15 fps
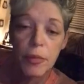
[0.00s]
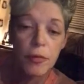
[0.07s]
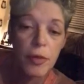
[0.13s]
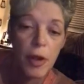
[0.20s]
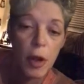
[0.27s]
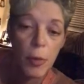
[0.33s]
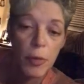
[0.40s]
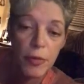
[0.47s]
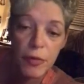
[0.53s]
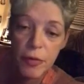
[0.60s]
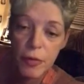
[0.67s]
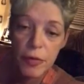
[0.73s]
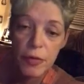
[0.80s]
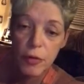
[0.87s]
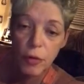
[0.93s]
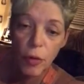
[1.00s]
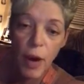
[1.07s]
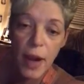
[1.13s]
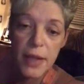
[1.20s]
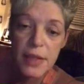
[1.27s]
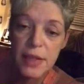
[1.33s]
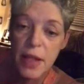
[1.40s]
through the help of
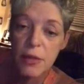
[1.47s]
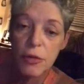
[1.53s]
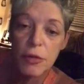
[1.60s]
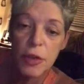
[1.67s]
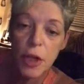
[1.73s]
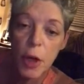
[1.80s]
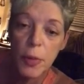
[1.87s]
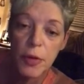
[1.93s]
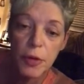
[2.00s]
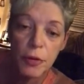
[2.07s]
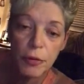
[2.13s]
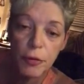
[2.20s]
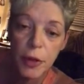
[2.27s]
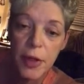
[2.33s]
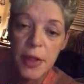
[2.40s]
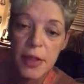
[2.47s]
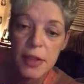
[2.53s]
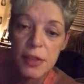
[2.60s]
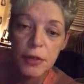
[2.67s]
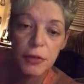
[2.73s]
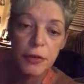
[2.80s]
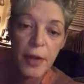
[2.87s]
Christ and through the help of your
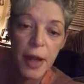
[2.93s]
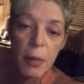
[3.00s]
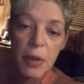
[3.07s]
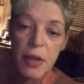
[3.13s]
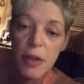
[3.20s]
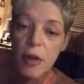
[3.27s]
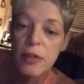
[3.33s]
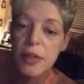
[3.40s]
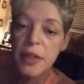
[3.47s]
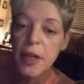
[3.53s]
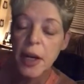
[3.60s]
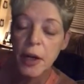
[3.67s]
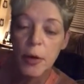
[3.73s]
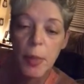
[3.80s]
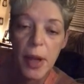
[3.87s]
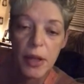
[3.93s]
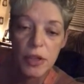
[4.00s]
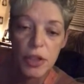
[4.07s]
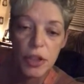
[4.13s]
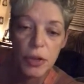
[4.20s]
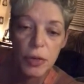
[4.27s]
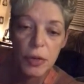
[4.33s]
friends, your family, those that care
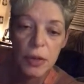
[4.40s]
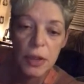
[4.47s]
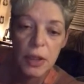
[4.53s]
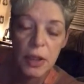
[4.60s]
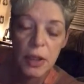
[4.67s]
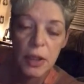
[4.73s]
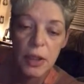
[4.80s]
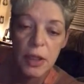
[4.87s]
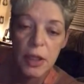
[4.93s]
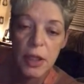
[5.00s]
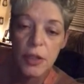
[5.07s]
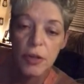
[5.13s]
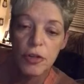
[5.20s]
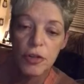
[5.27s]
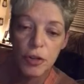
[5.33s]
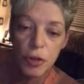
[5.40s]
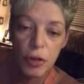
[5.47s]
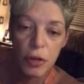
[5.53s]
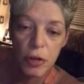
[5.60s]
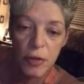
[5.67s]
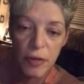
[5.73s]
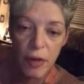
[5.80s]
about you, in your
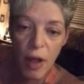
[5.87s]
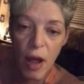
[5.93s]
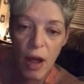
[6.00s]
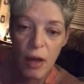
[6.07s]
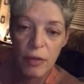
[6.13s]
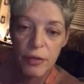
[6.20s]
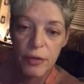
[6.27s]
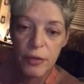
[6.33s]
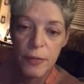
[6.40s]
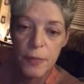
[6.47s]
circle of love.